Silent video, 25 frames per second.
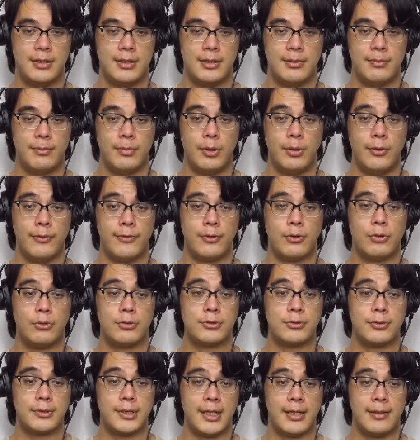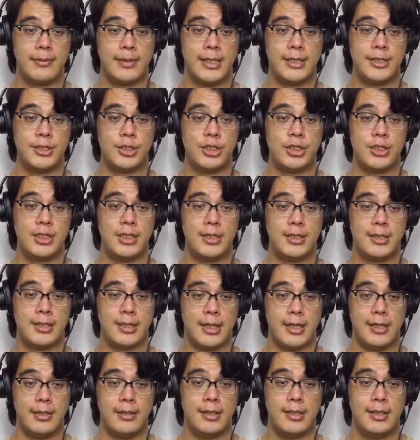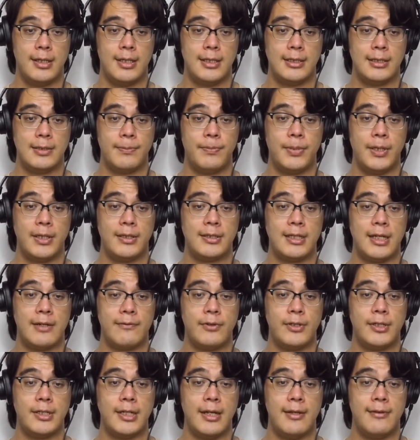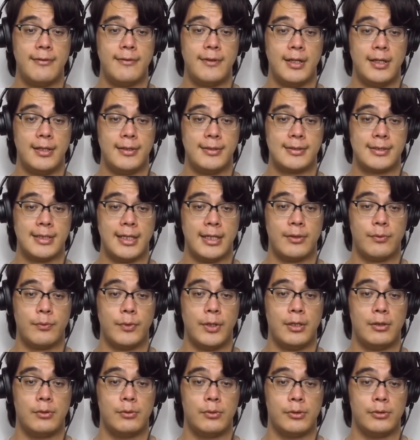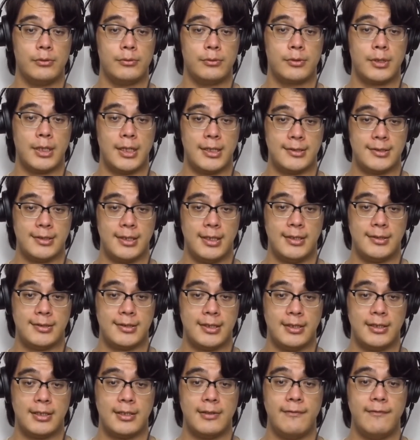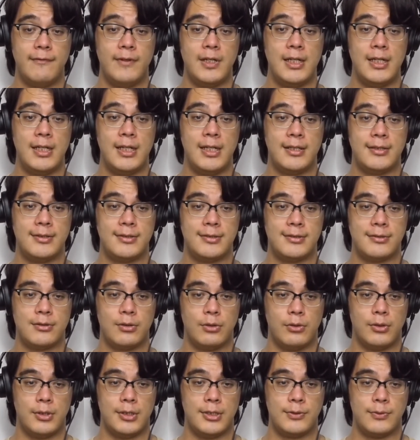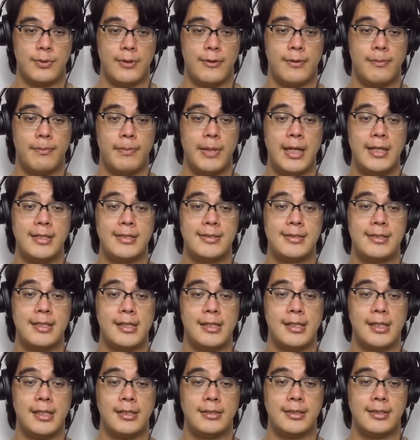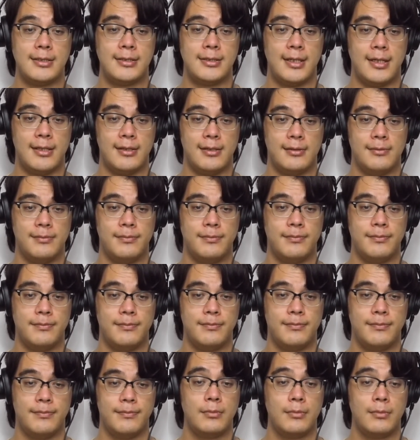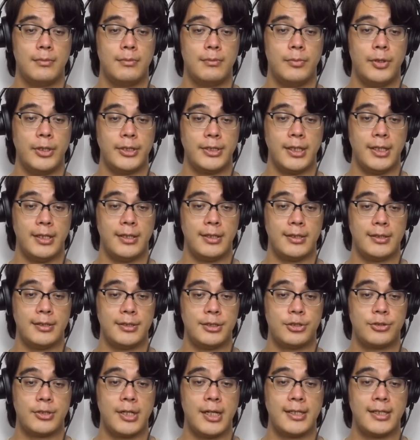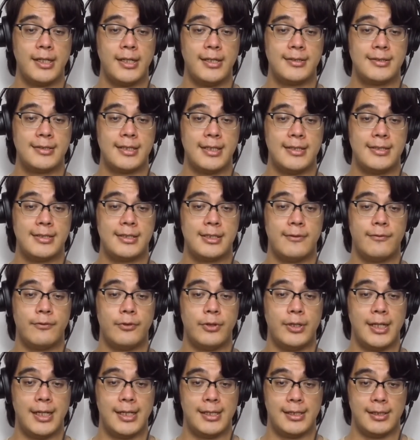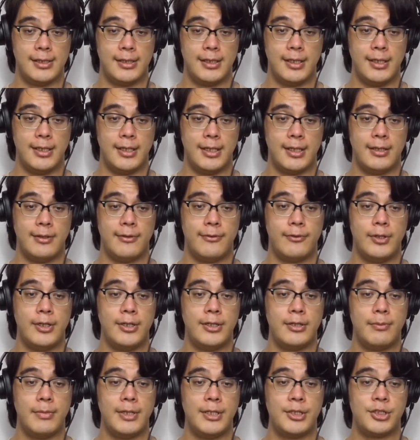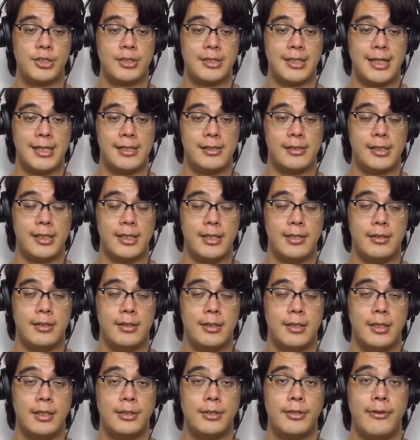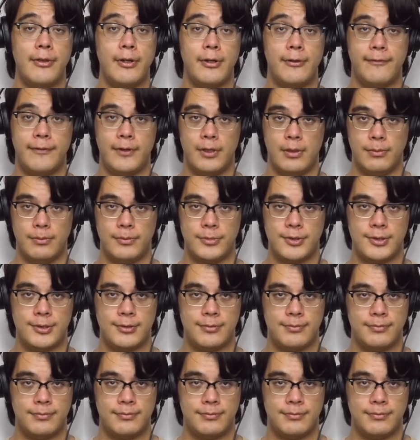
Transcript: Both Hosoda and Shinkai depict everyday things like railroad crossings and convenience stores with painstaking detail, bringing a striking sense of reality and three-dimensionality to their films.